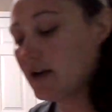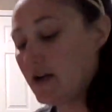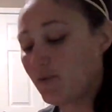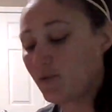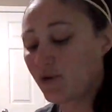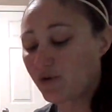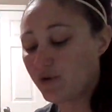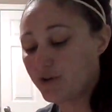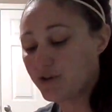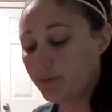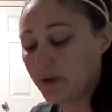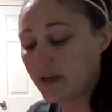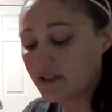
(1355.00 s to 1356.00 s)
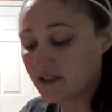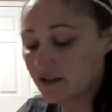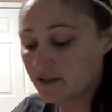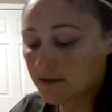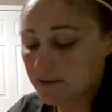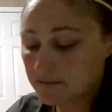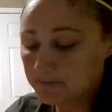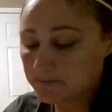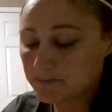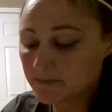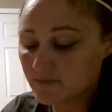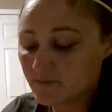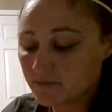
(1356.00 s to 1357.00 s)
And we're going to paint it.
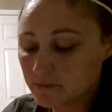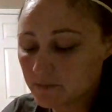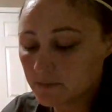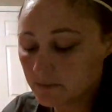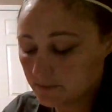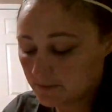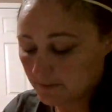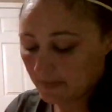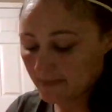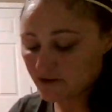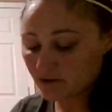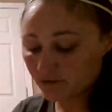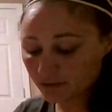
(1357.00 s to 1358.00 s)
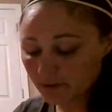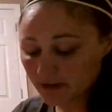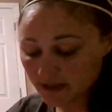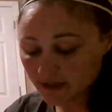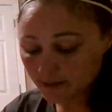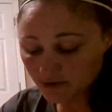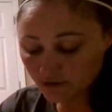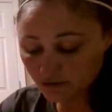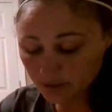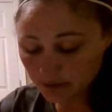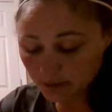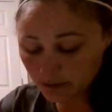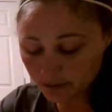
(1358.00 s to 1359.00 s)
So for me, I'm going to
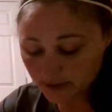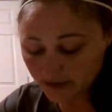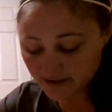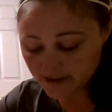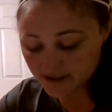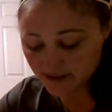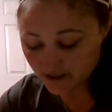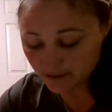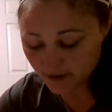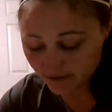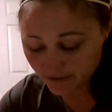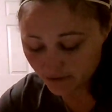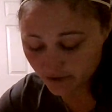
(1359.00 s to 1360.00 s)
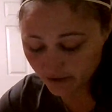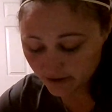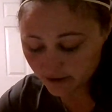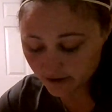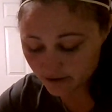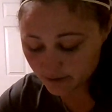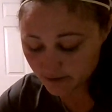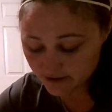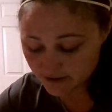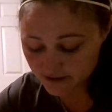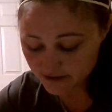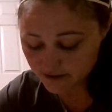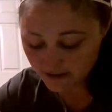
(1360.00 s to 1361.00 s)
remember to paint the side of my foot really good
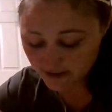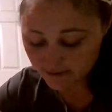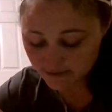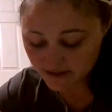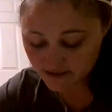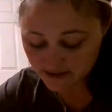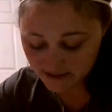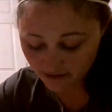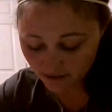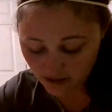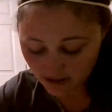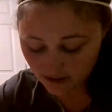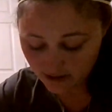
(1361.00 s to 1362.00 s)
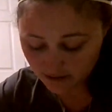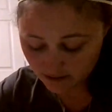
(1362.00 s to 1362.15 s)
because I miss that a lot.